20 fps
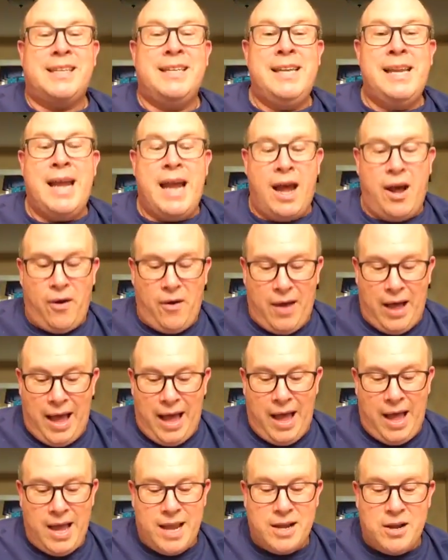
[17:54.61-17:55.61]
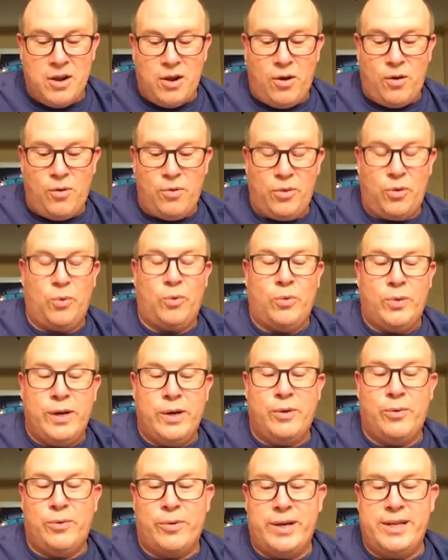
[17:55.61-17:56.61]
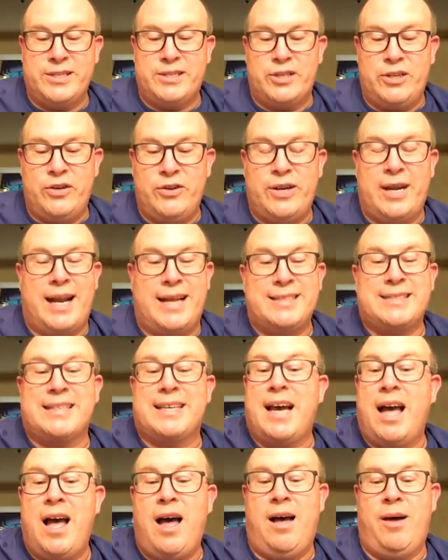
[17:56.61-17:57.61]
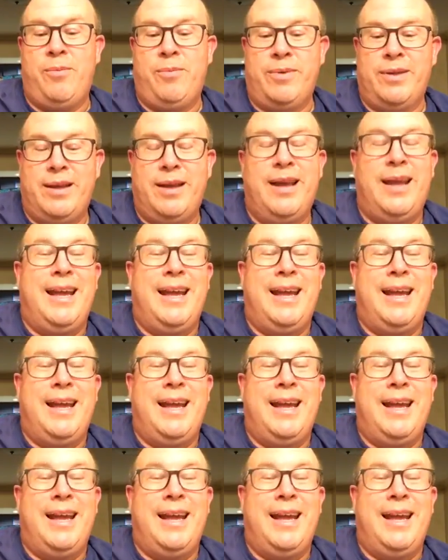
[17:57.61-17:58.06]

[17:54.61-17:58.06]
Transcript: Now, I know the real reason you guys come